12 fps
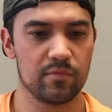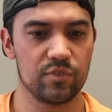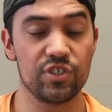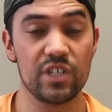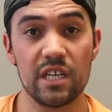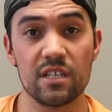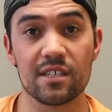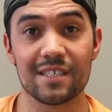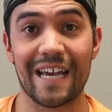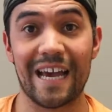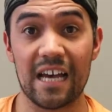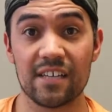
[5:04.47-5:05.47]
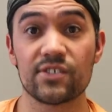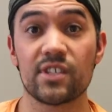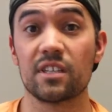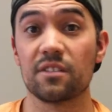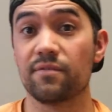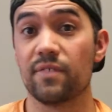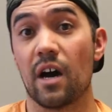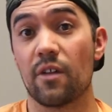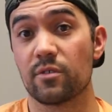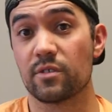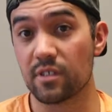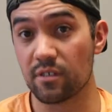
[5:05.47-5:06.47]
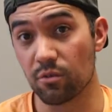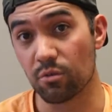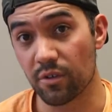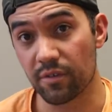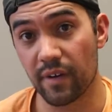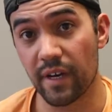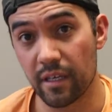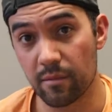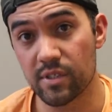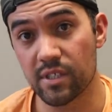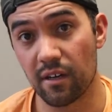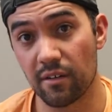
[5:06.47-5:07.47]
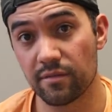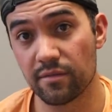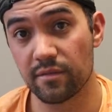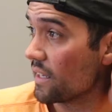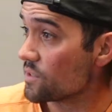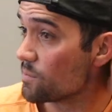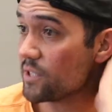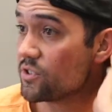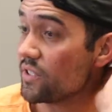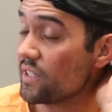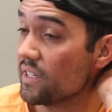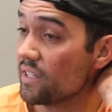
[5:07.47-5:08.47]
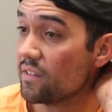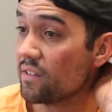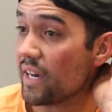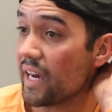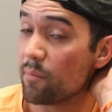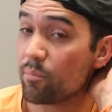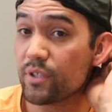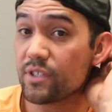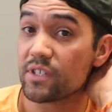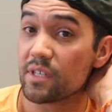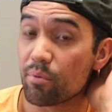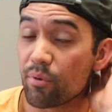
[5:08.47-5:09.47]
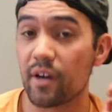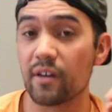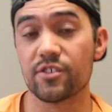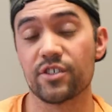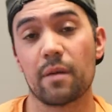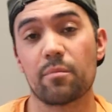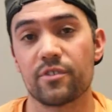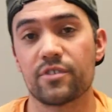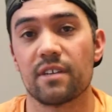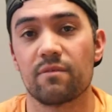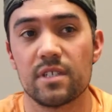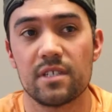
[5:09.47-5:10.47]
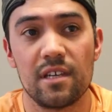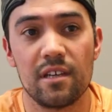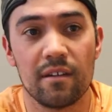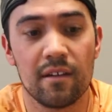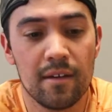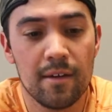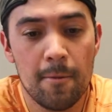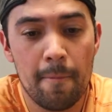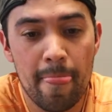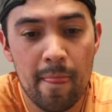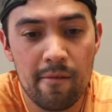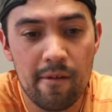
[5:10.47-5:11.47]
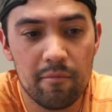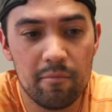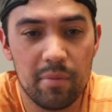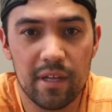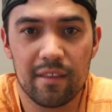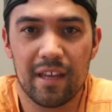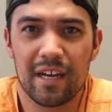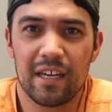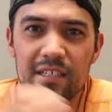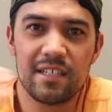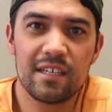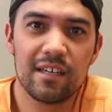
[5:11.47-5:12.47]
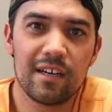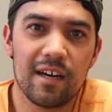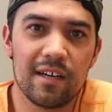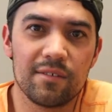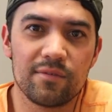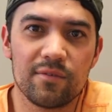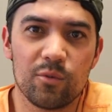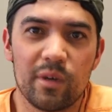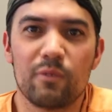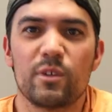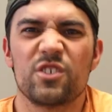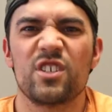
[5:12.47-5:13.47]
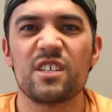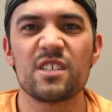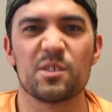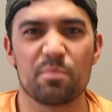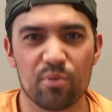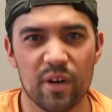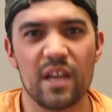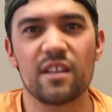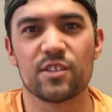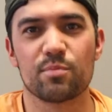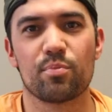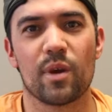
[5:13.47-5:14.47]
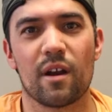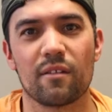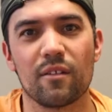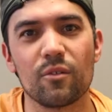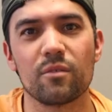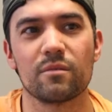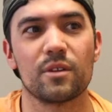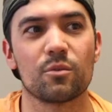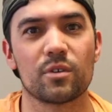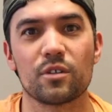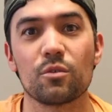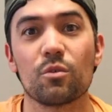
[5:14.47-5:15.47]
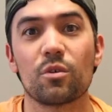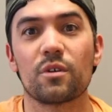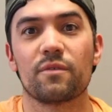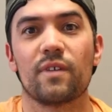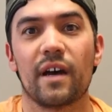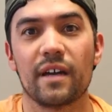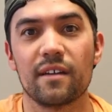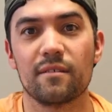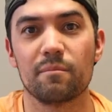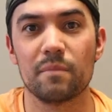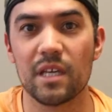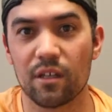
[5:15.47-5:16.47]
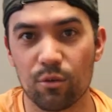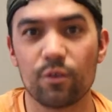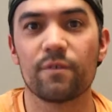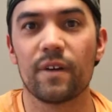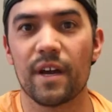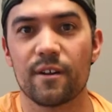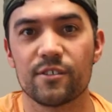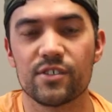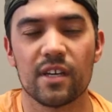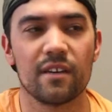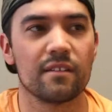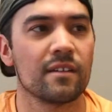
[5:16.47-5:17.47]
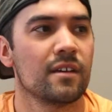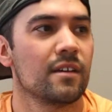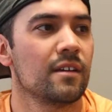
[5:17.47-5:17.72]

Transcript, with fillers: Jesus asking the Father to glorify himself, especially in the high priestly prayer in chapter 17. But that idea of when Jesus is praying this prayer, Lord, glorify me, glorify your Son,